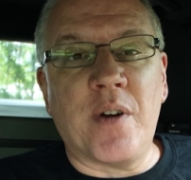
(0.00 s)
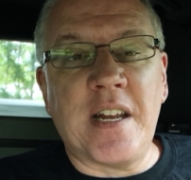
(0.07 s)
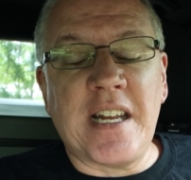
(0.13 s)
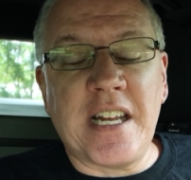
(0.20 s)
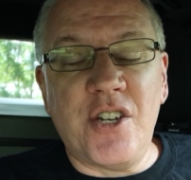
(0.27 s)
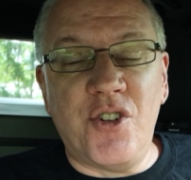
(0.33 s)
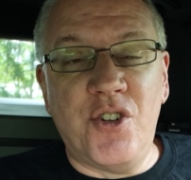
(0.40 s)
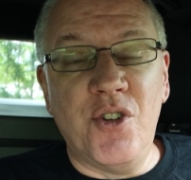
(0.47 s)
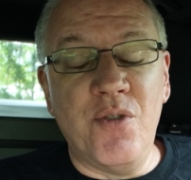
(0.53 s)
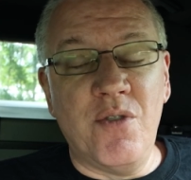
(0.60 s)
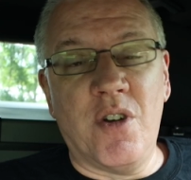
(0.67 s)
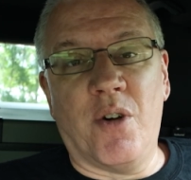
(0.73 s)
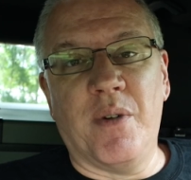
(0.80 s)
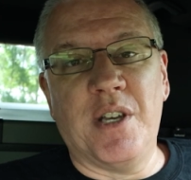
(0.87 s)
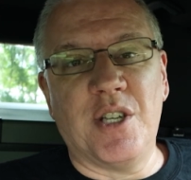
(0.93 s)
and I do
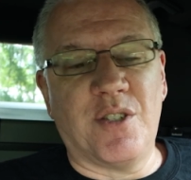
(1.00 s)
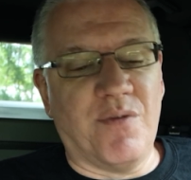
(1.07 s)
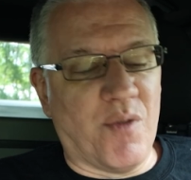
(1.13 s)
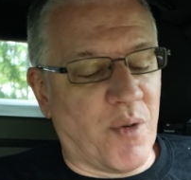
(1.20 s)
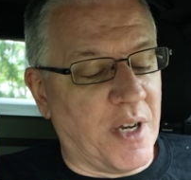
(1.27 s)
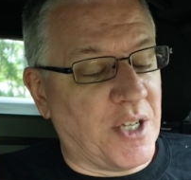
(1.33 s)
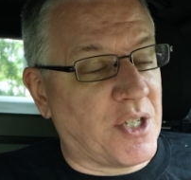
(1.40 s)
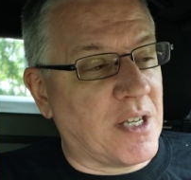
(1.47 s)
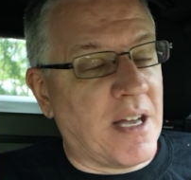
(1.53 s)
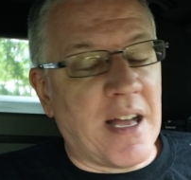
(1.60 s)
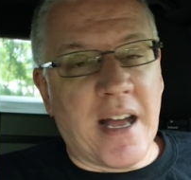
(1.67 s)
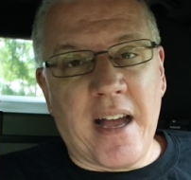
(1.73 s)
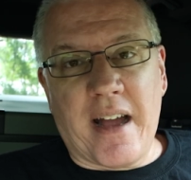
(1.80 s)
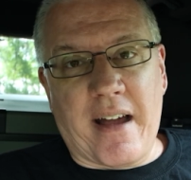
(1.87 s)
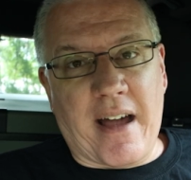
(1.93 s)
know his voice,
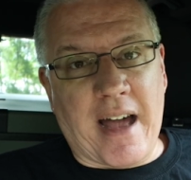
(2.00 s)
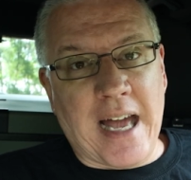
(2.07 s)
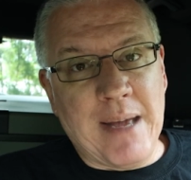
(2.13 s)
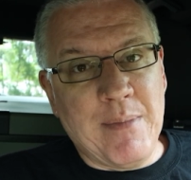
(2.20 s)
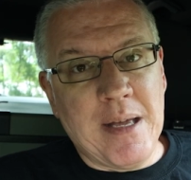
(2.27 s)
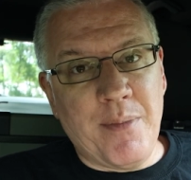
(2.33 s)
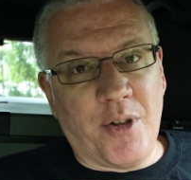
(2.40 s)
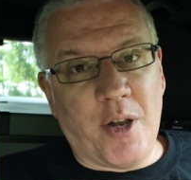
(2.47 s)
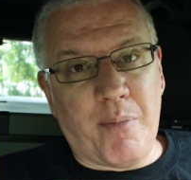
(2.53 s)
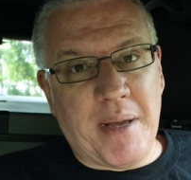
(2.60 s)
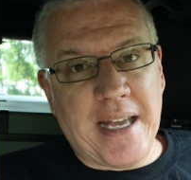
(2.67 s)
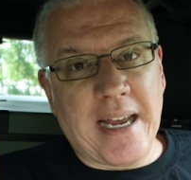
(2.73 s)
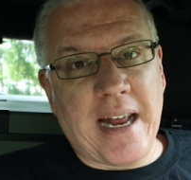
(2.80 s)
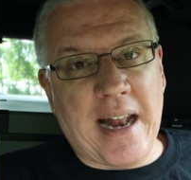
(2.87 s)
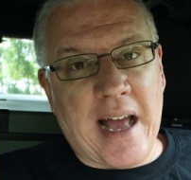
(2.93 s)
I'm able to
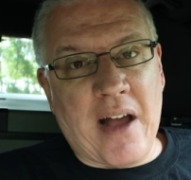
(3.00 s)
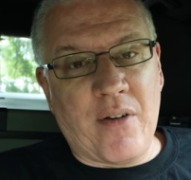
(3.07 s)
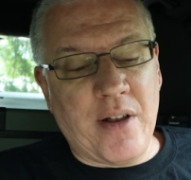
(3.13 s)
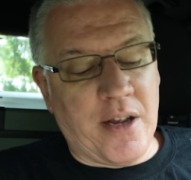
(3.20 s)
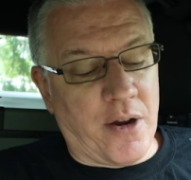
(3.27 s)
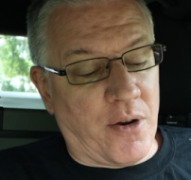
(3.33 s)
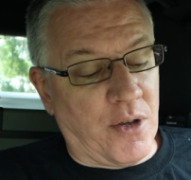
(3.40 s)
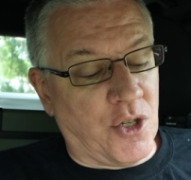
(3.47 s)
pick it out here.